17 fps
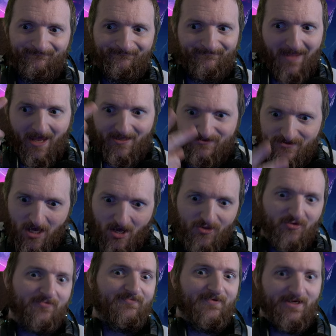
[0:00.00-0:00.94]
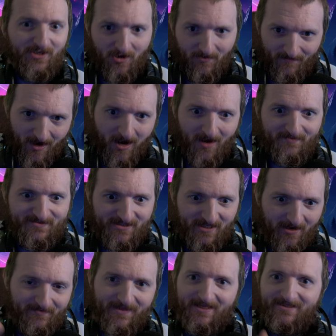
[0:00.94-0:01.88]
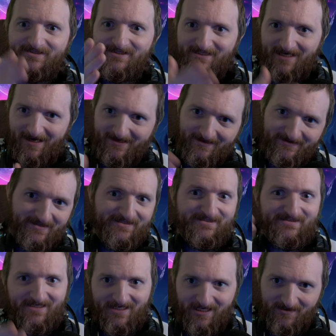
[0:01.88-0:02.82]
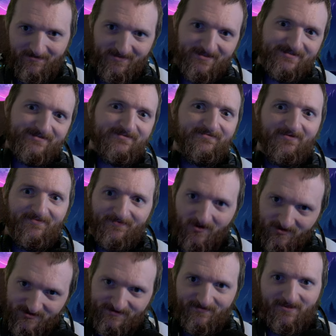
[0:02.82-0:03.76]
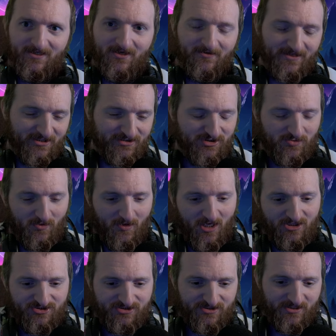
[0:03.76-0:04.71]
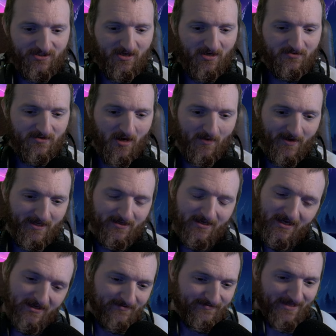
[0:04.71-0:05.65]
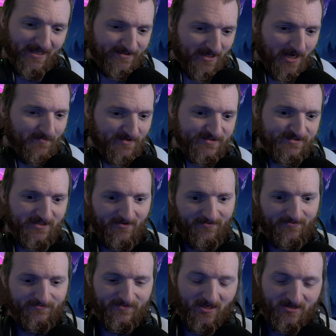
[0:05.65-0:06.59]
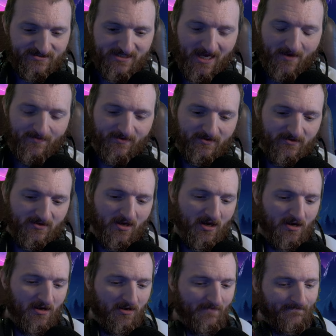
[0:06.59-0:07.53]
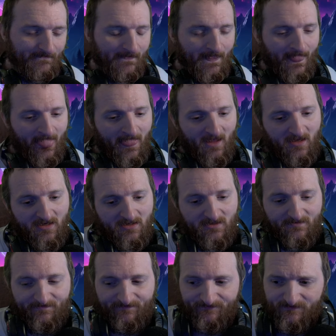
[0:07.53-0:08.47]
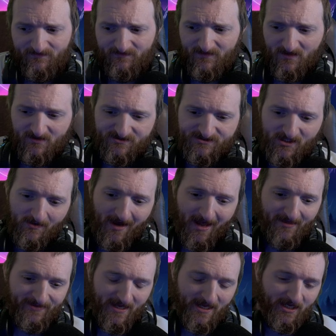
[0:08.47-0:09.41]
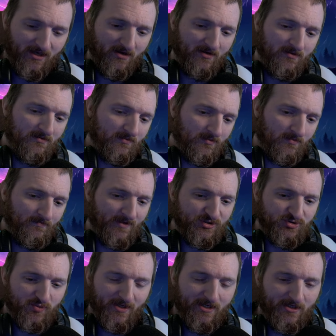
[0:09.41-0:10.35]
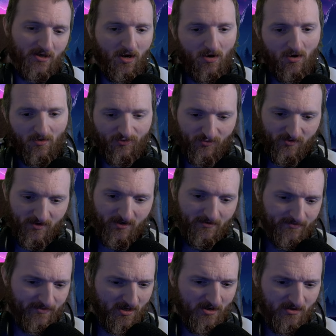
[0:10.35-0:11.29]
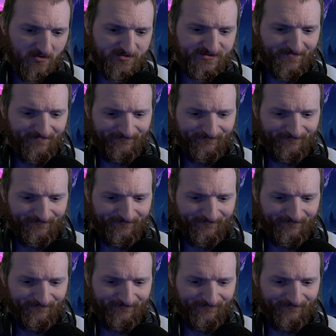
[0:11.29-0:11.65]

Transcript: another video pops up that's kind of the same as the first video that you watched. You know, I mean, that type of stuff does happen. Um, so I think between all three of those,